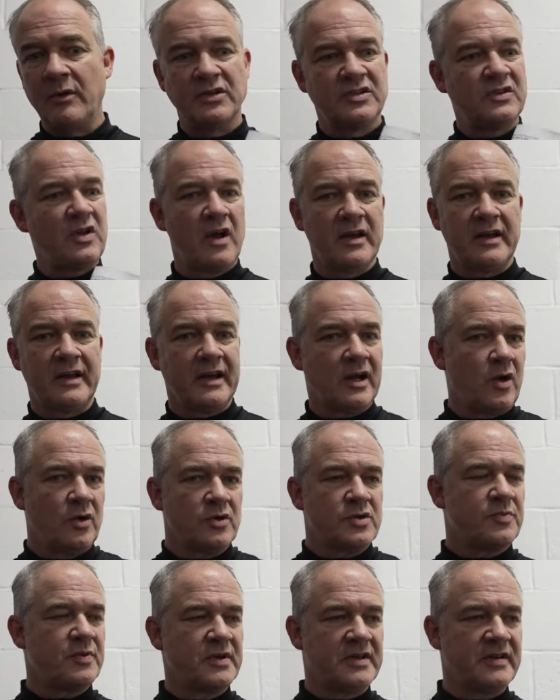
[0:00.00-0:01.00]
was talking to
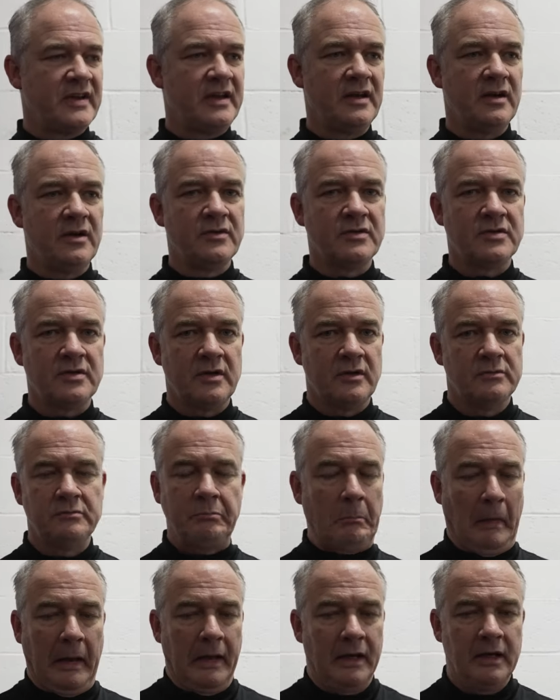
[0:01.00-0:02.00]
Coach Pitino, so
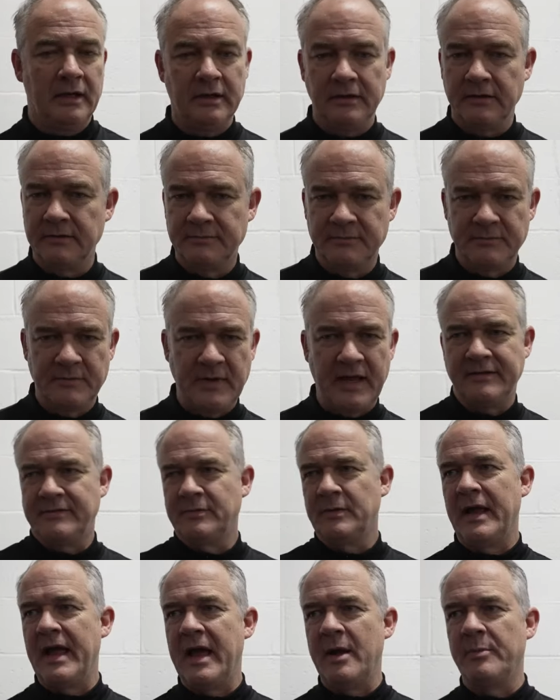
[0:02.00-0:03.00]
you know, that's
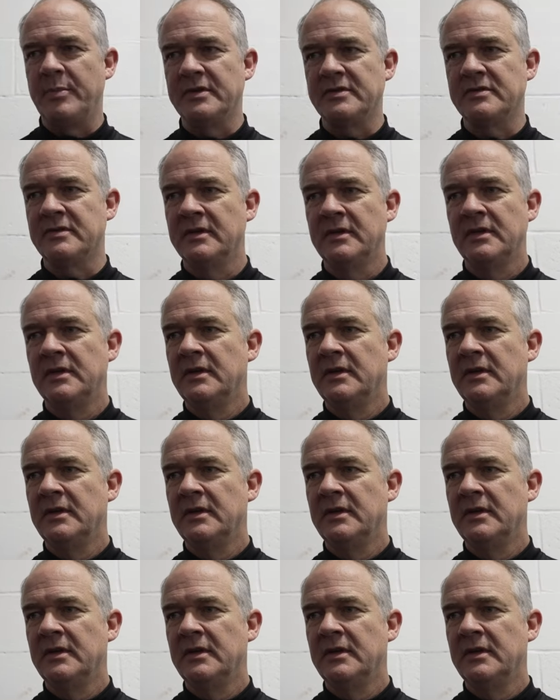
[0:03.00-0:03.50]
what happens.